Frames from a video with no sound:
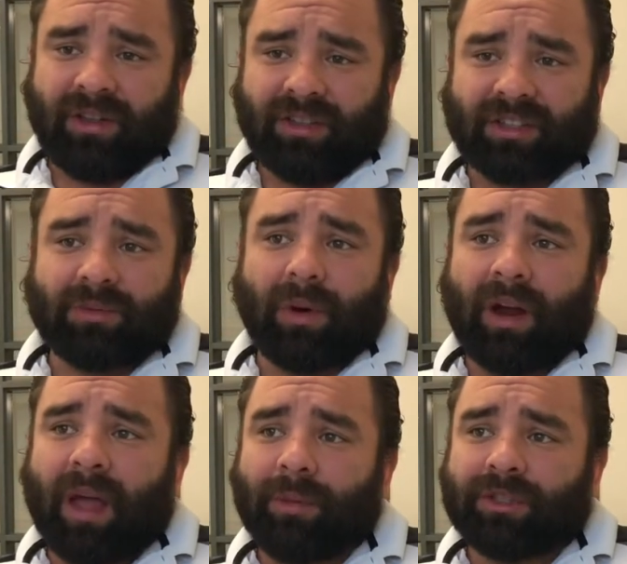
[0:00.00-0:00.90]
This is where
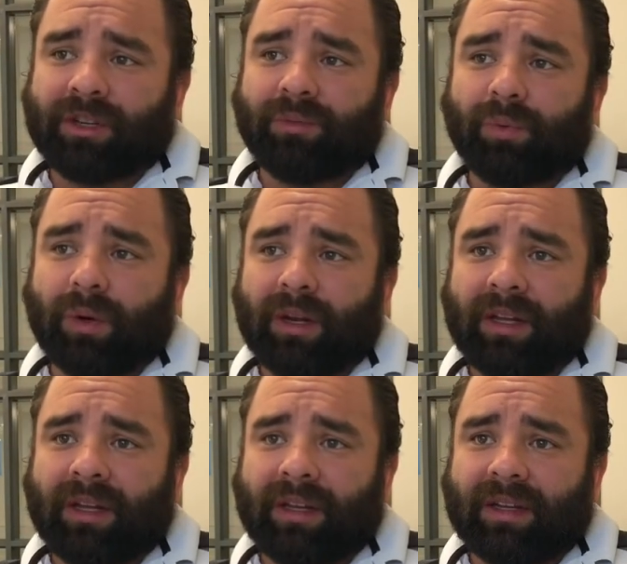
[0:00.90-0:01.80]
Hamilton
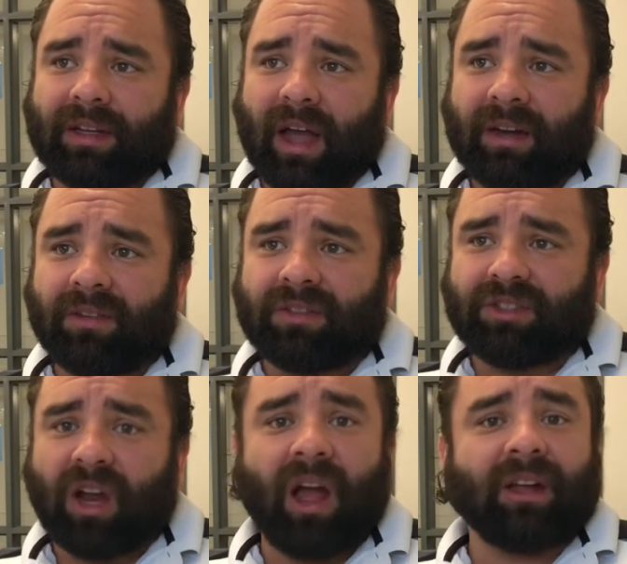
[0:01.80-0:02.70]
really kind of
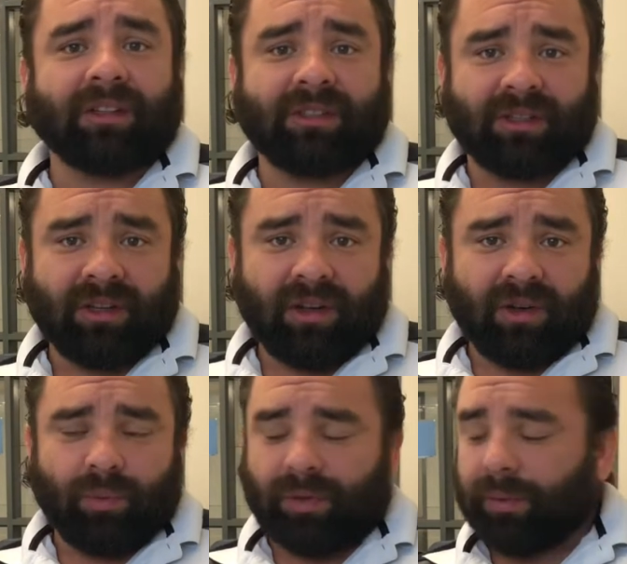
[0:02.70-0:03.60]
shines
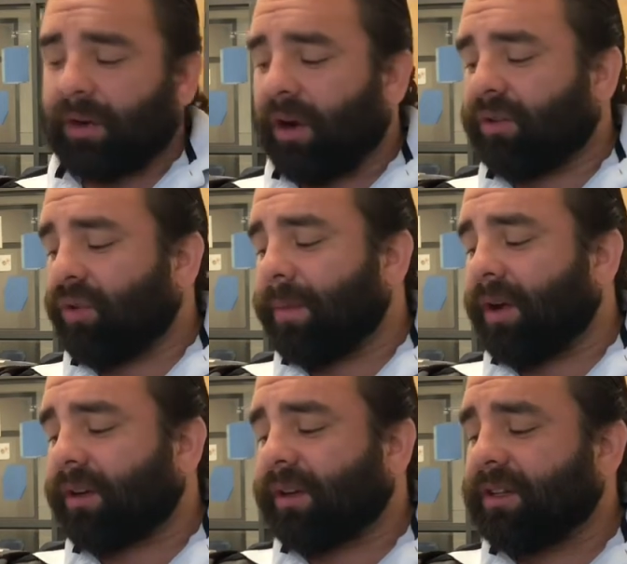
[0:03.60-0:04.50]
with regard to
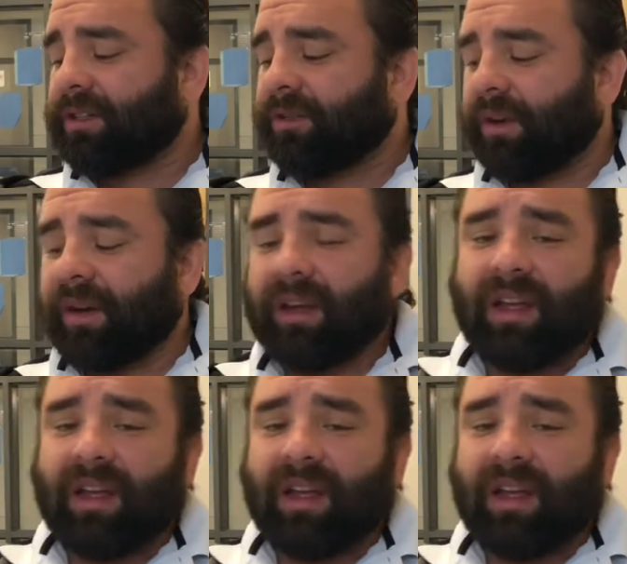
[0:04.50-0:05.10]
American history.